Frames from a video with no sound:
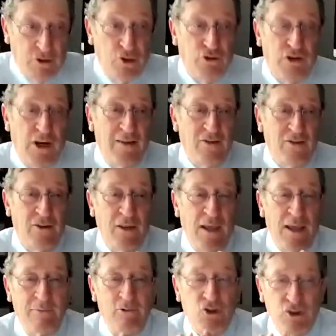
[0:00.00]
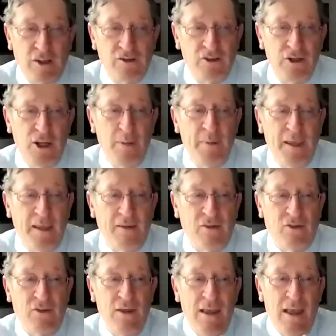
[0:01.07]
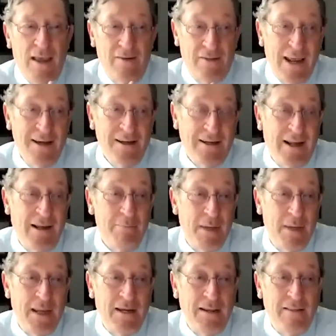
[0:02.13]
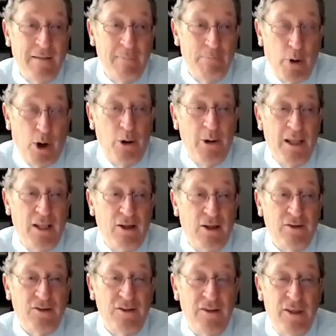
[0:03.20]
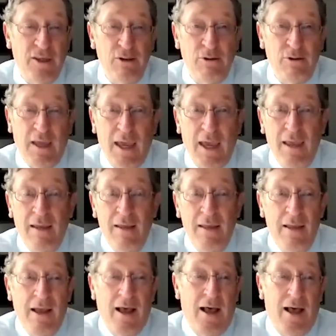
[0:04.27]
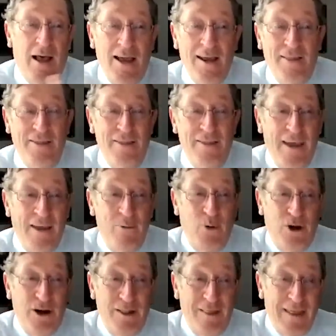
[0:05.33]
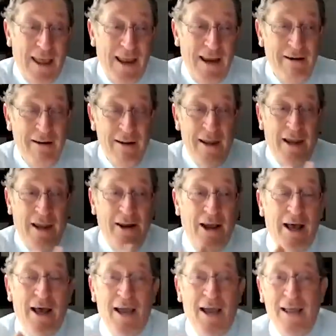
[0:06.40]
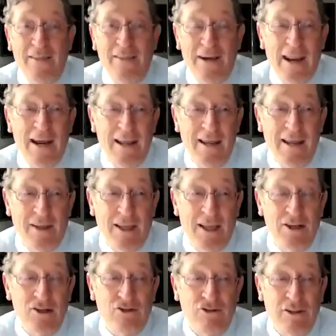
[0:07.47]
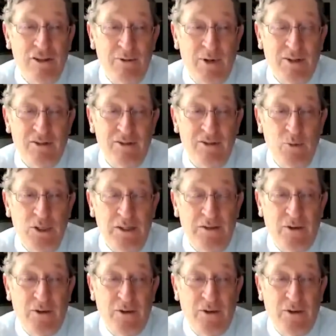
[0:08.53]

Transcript: trust and trustonomics has ended up meaning that borrowing costs in the UK are higher than they were then and are higher than any other country in the Western